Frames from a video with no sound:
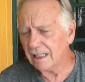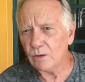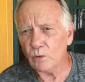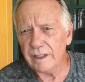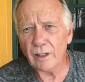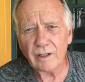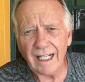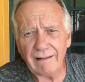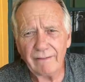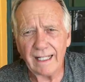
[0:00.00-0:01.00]
We don't
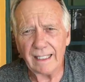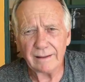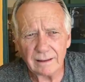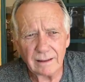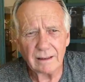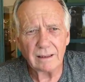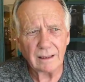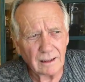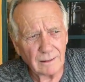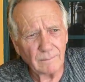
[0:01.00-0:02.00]
have that.
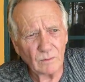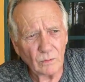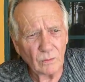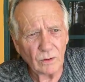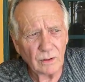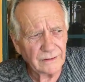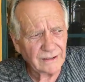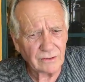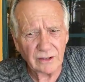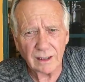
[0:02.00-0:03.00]

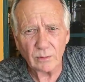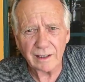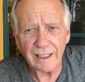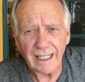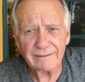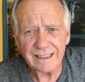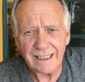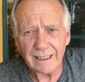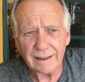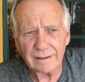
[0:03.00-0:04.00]
Sounds like we're going to have to
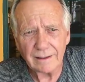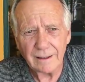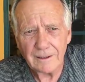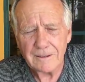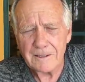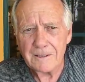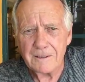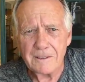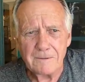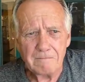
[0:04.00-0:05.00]
get it.
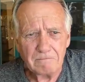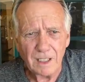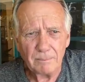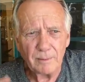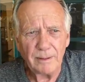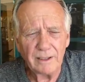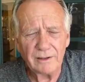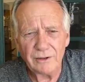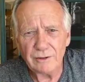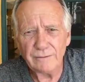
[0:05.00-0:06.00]
Not prepared
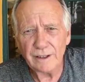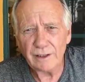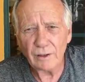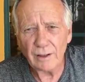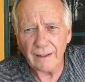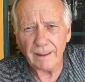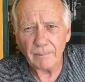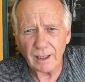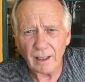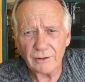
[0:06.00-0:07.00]
to do a video on that,
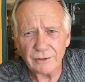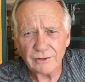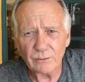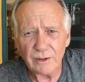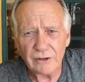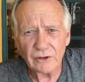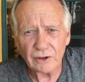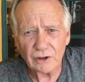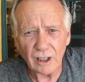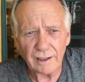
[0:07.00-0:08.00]
but I'll do some
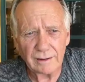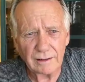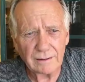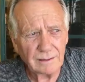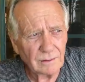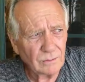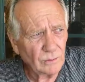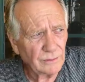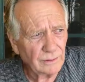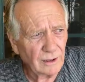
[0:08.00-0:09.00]
research on it
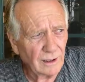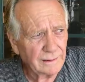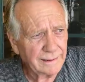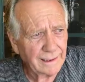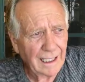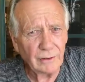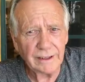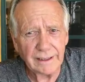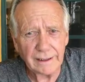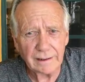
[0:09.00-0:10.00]
with regard to how
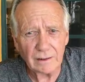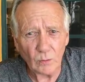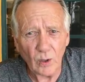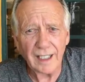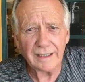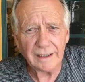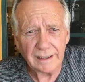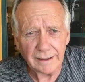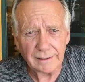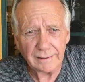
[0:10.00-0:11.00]
you get it and why you
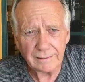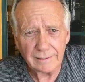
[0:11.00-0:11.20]
need it.